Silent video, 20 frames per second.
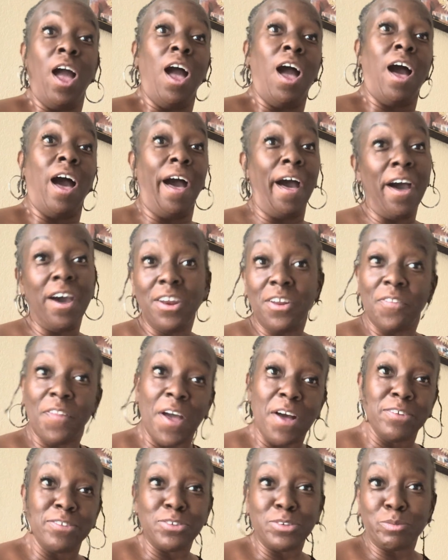
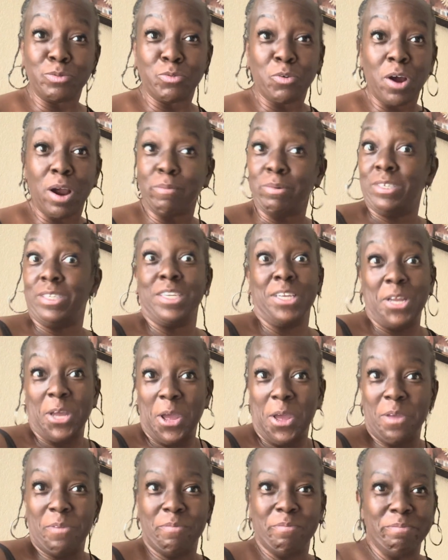100,000 subscribers
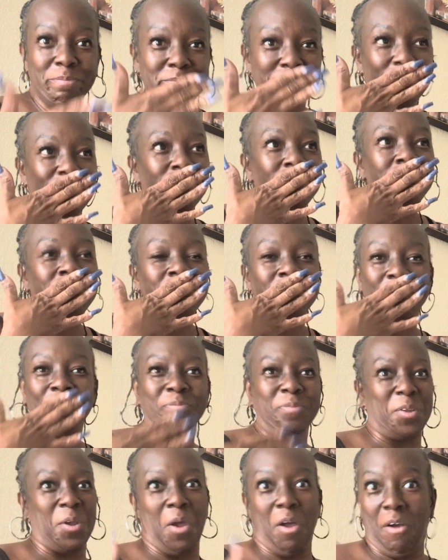today,
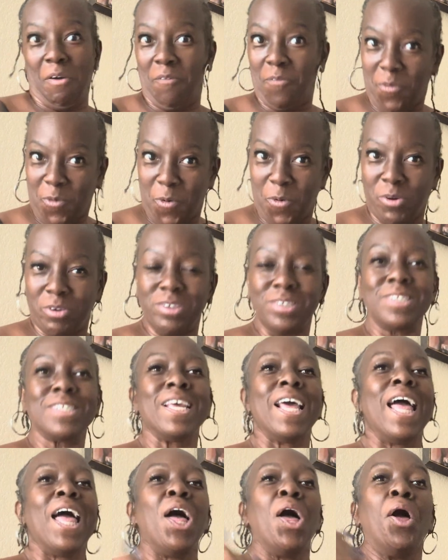of course,
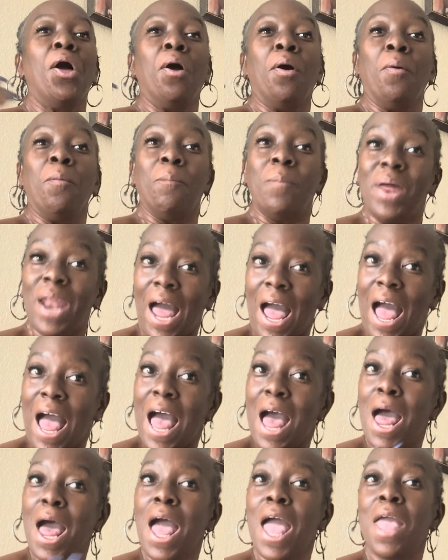but
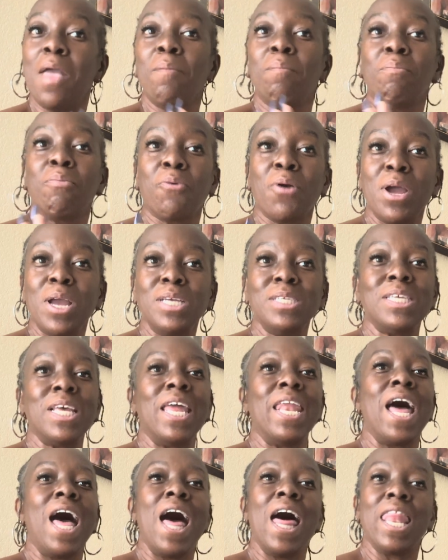I embrace and
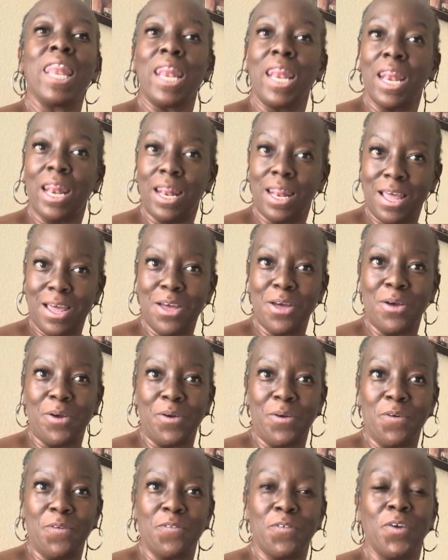I
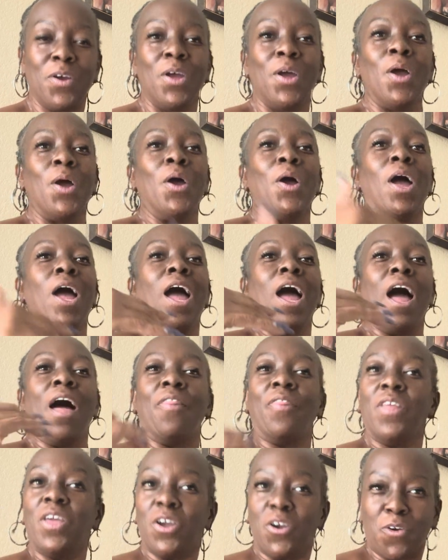love. I
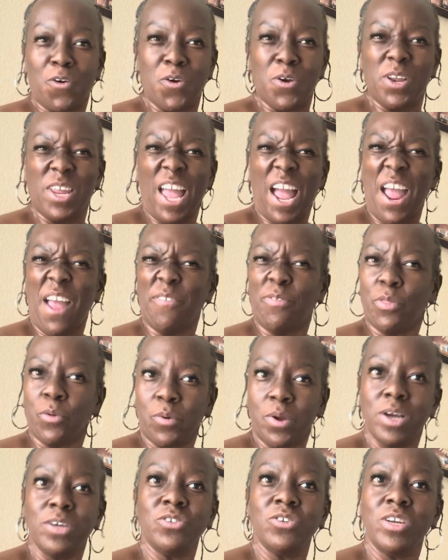think currently I have
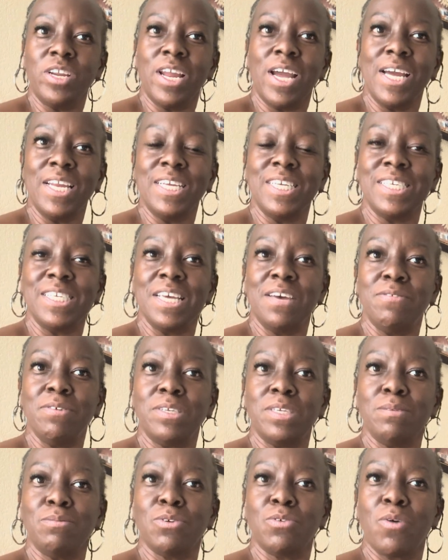397
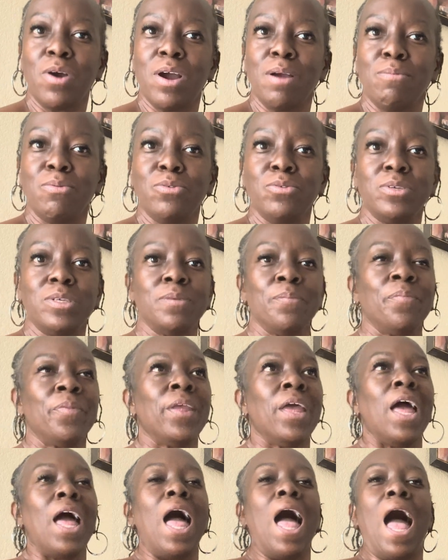subscribers.
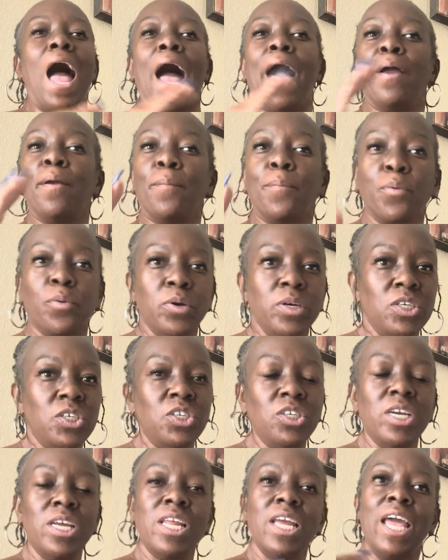I
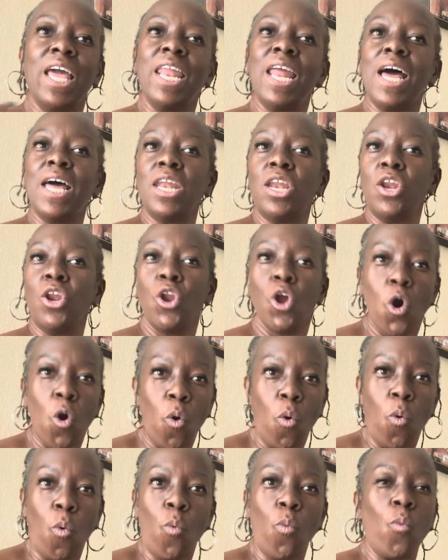appreciate it, and I
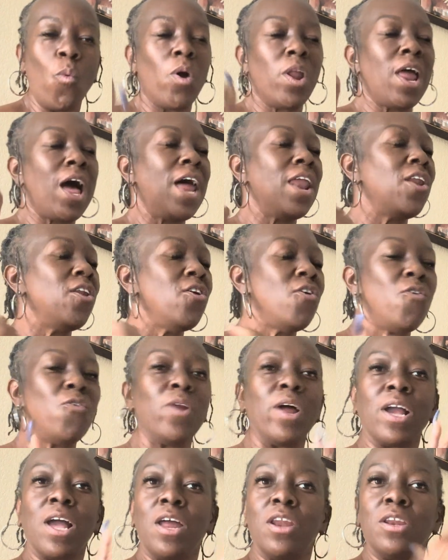know,
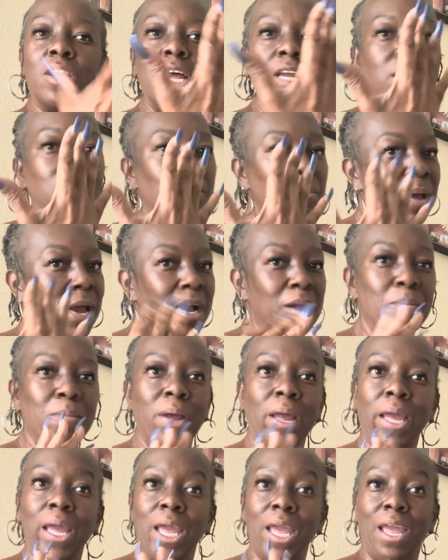like the back of my
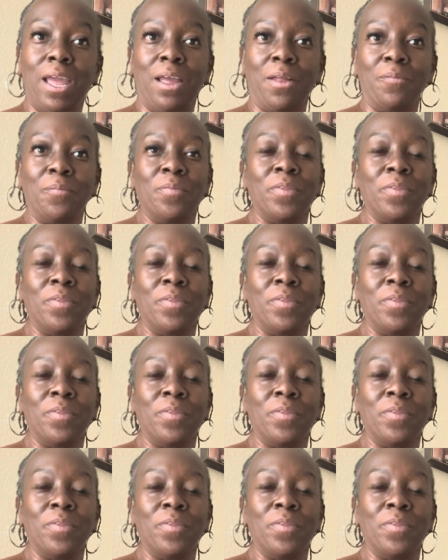hand.